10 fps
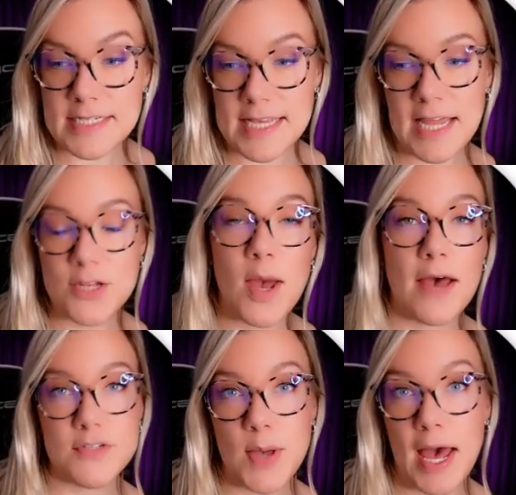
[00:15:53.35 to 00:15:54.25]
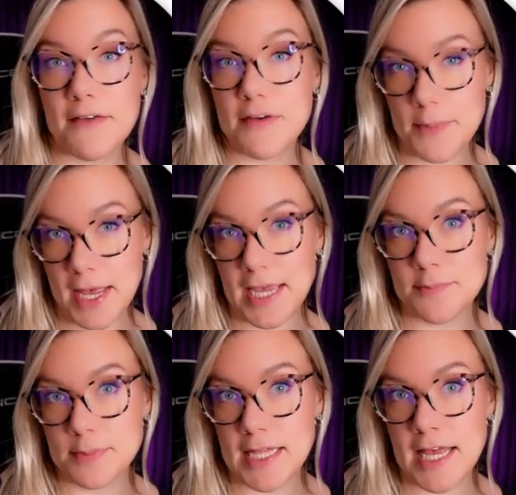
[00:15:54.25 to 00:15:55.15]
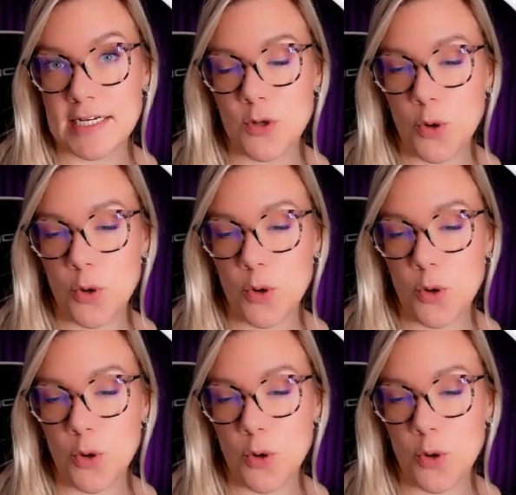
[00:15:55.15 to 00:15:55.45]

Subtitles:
And again, you have to have a paid plan